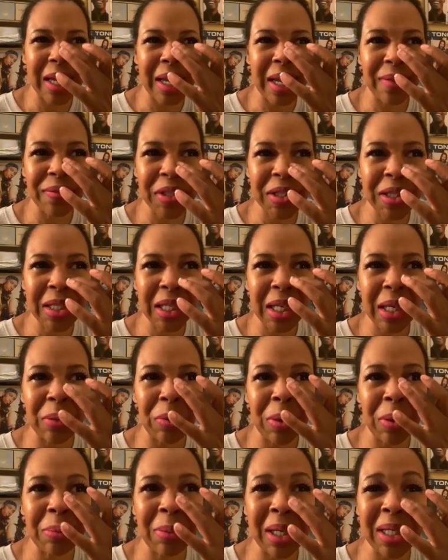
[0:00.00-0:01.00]
I have to say
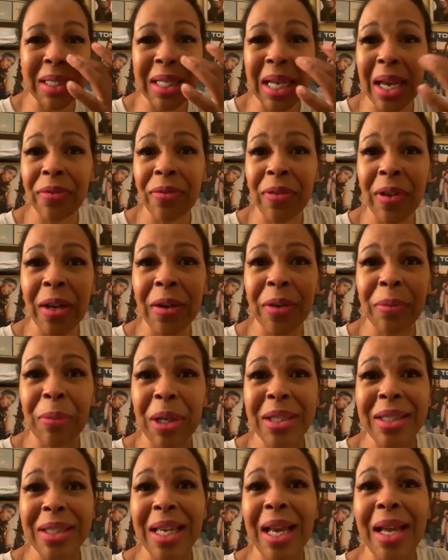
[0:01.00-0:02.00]
when my dad found
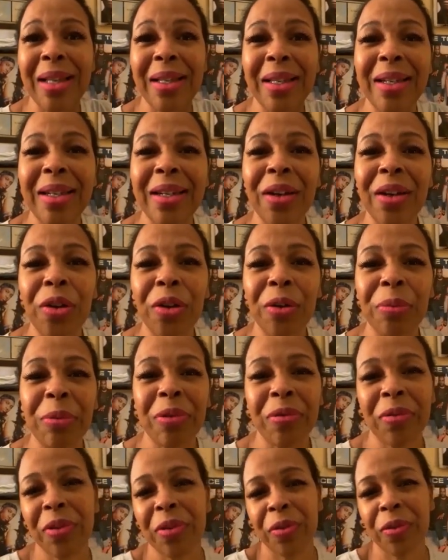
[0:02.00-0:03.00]
my talent and heard me
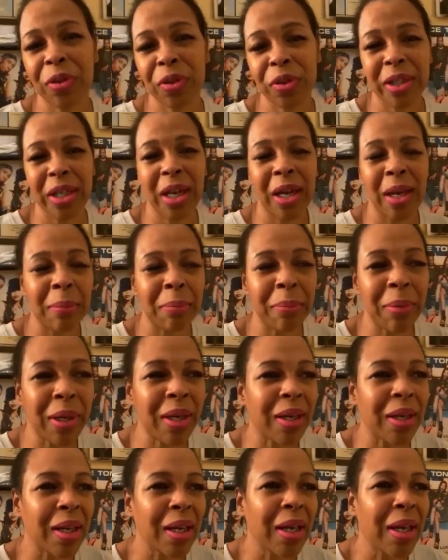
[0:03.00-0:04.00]
for the first time.
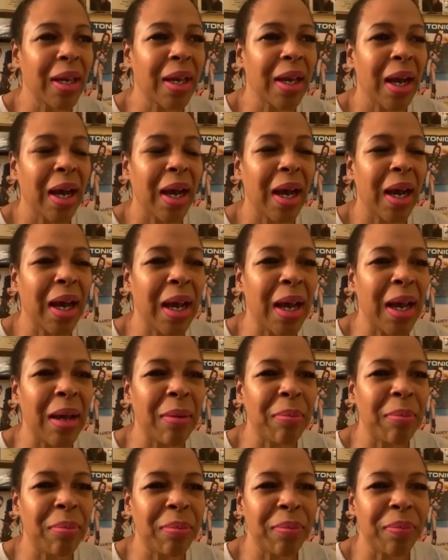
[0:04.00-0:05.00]
But
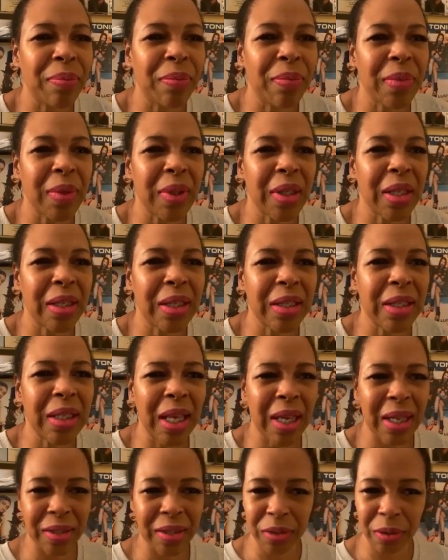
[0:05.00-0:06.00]
um,
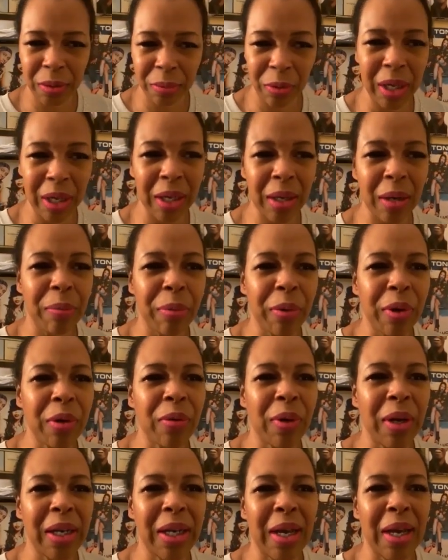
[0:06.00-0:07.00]
yeah, so I'm writing a book
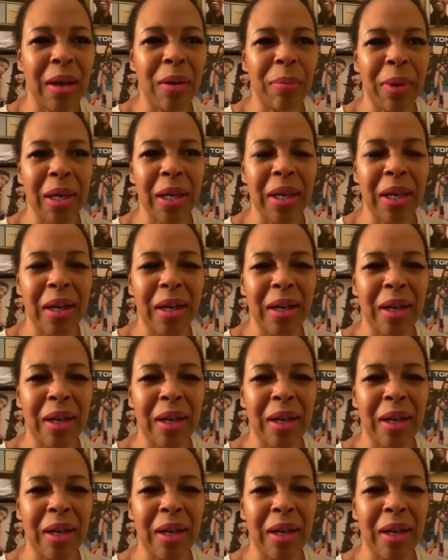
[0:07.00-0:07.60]
right now, my